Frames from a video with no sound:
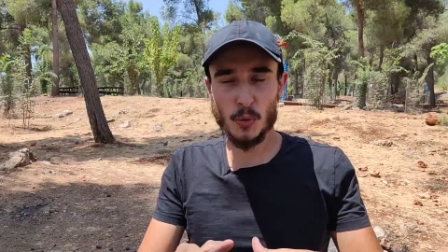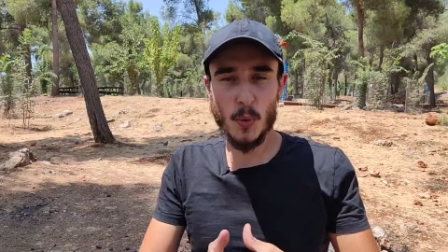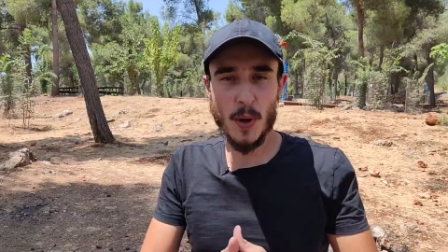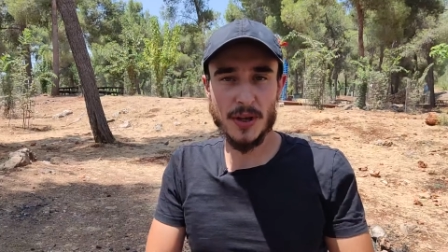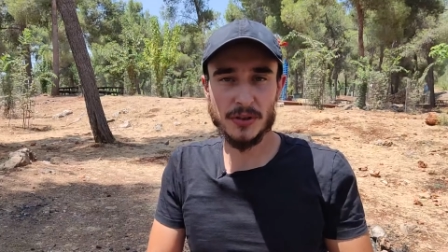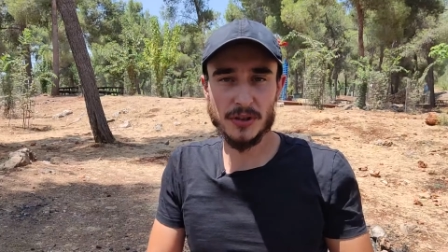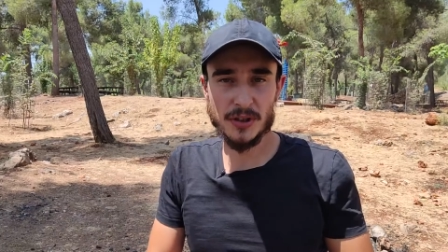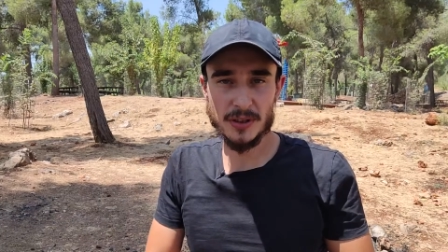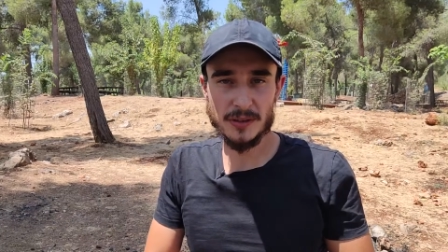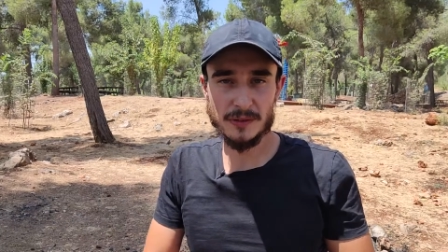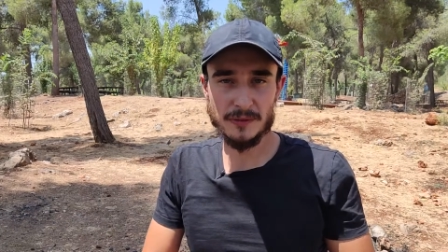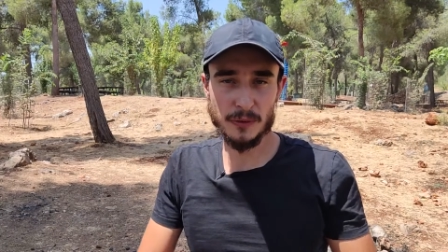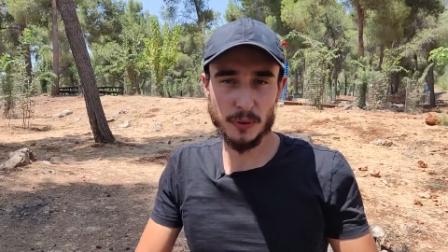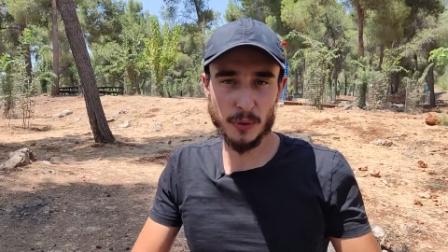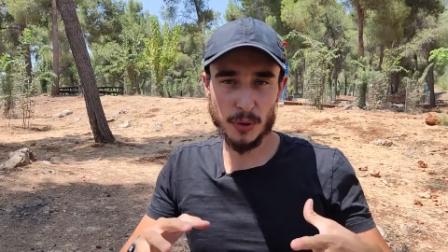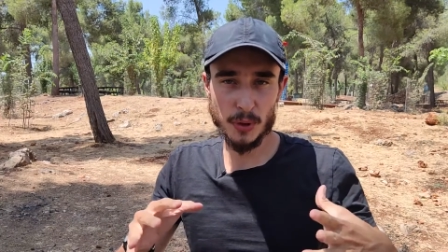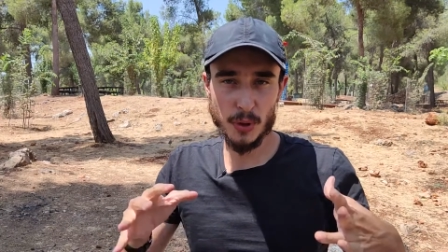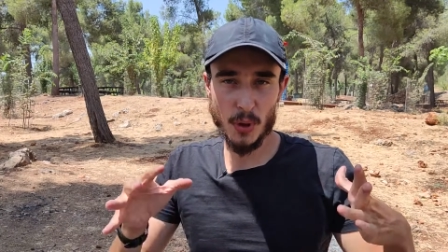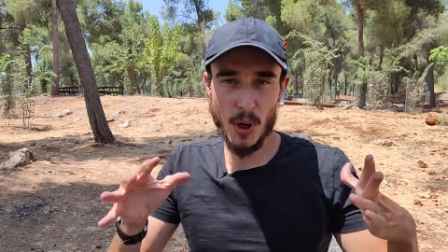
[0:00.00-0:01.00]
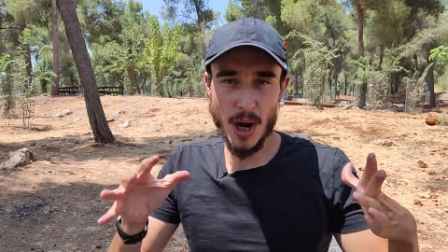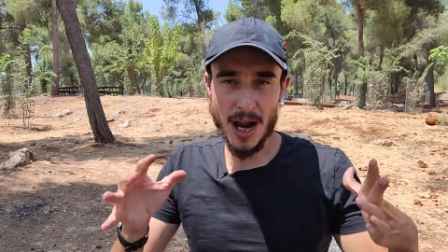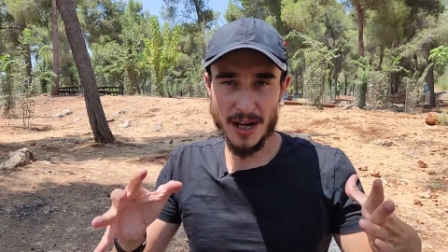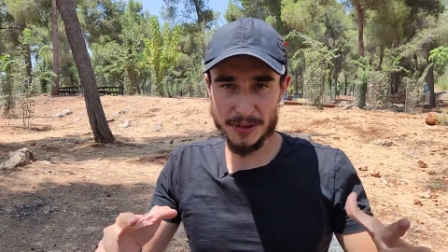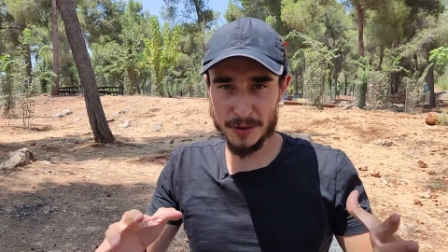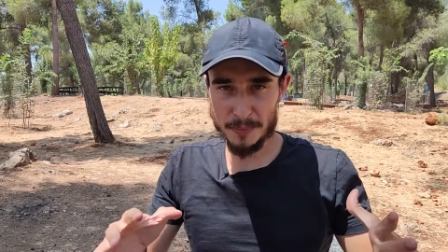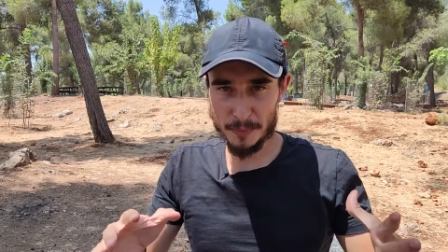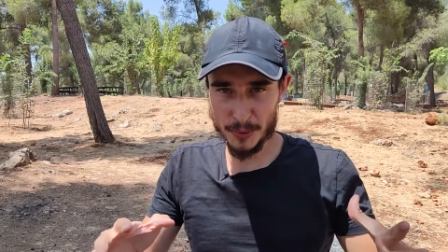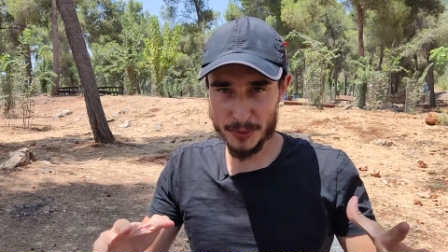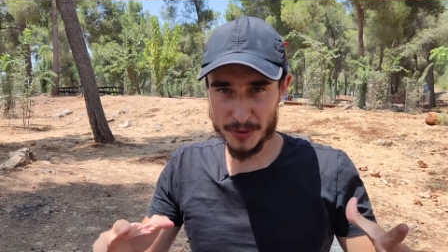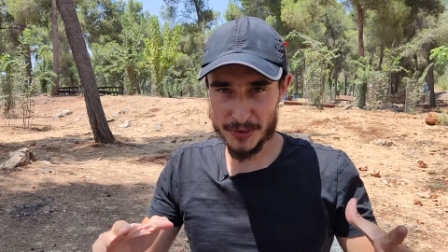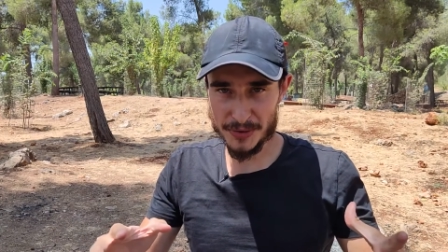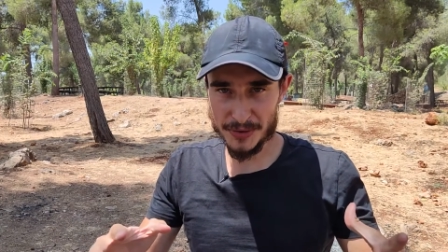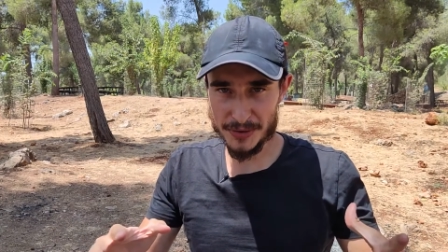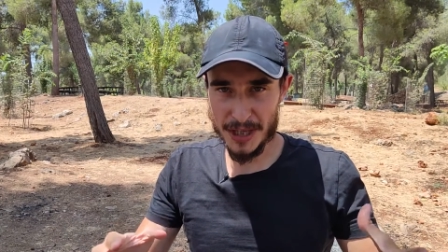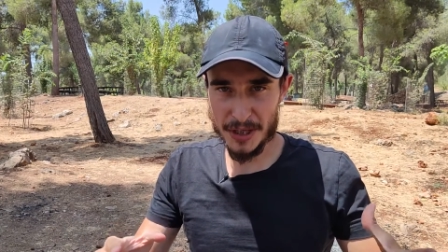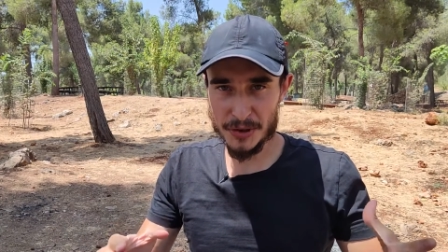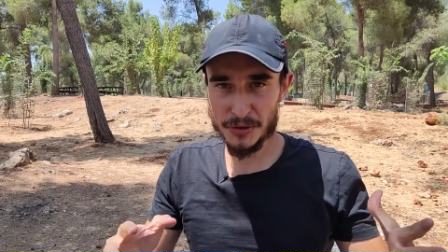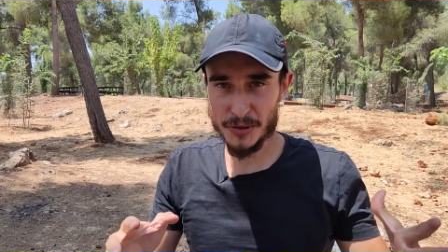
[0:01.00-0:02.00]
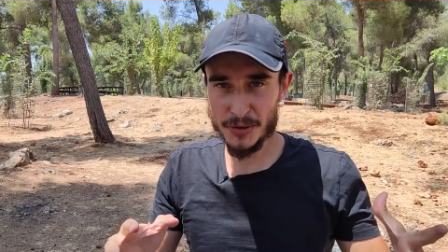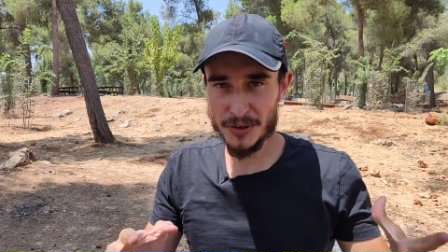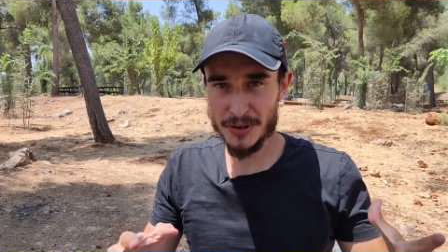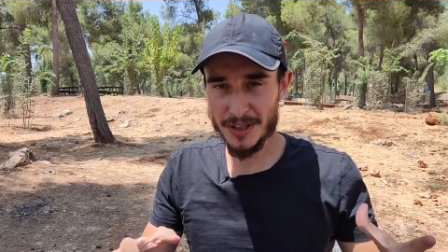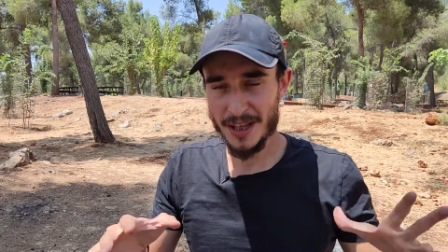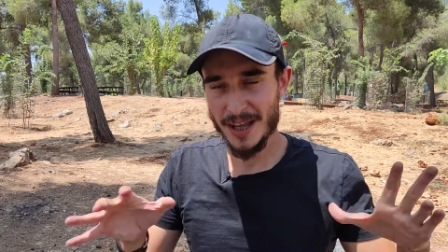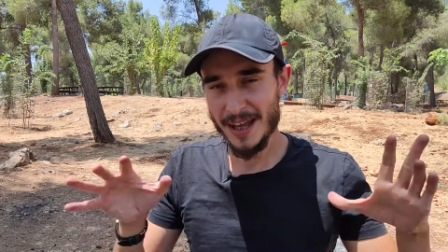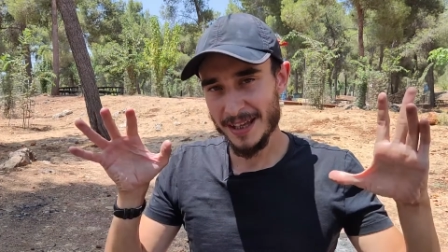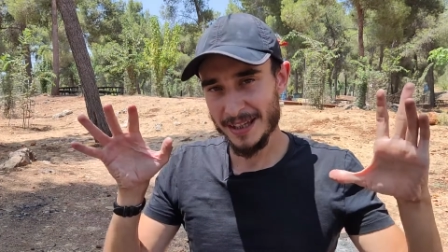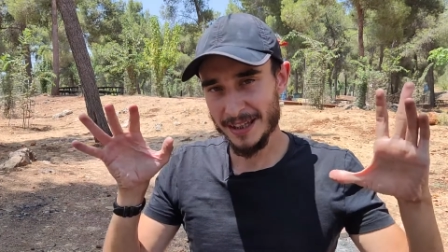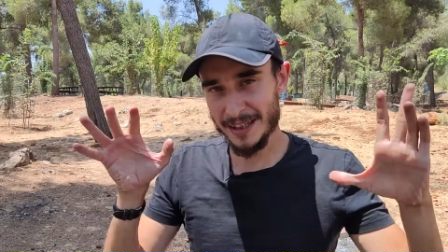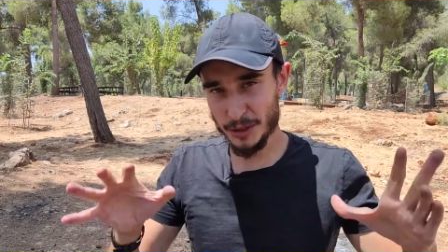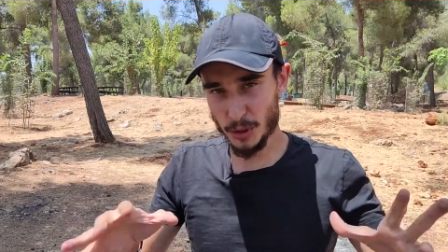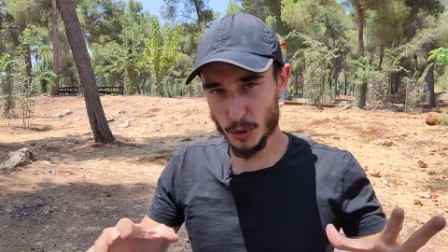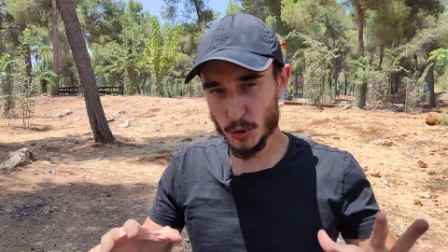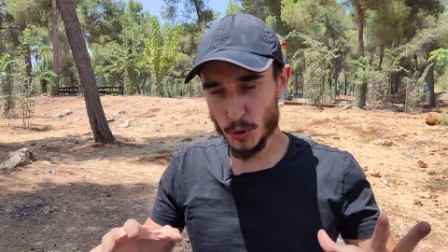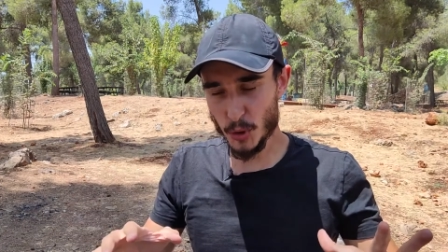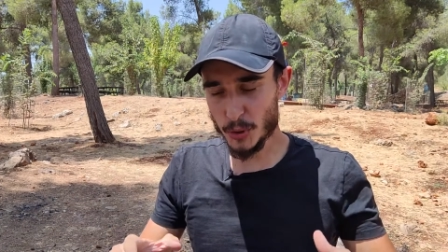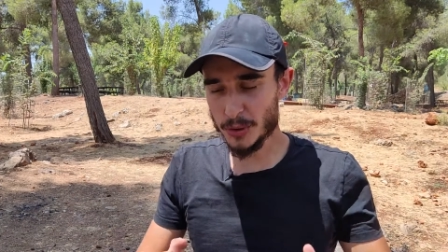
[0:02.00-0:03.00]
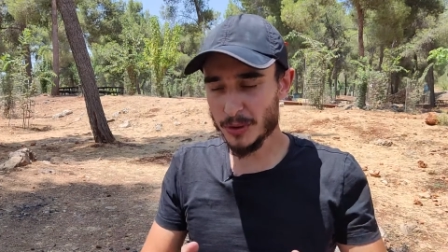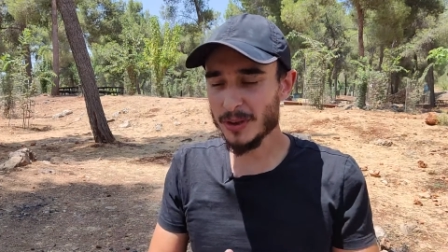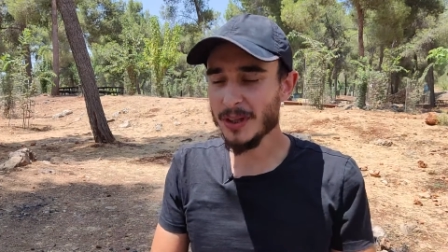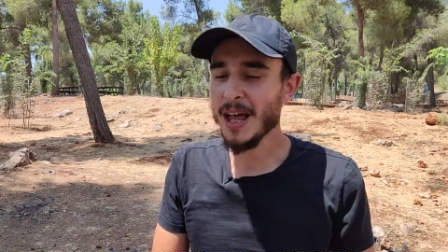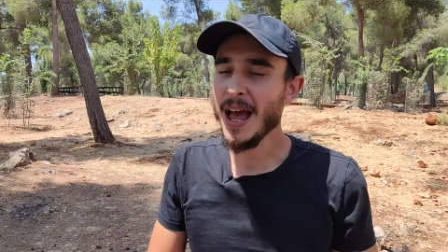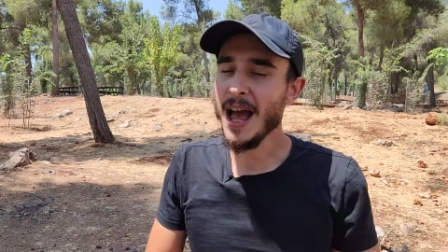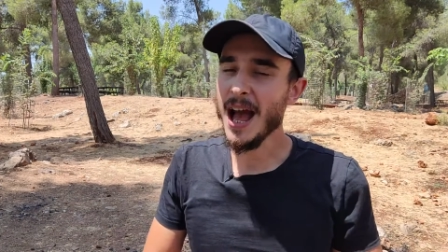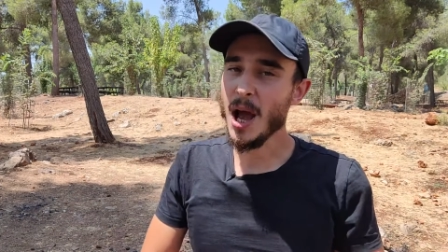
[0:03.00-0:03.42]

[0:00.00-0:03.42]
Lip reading: question for your anti-procrastination in your journal,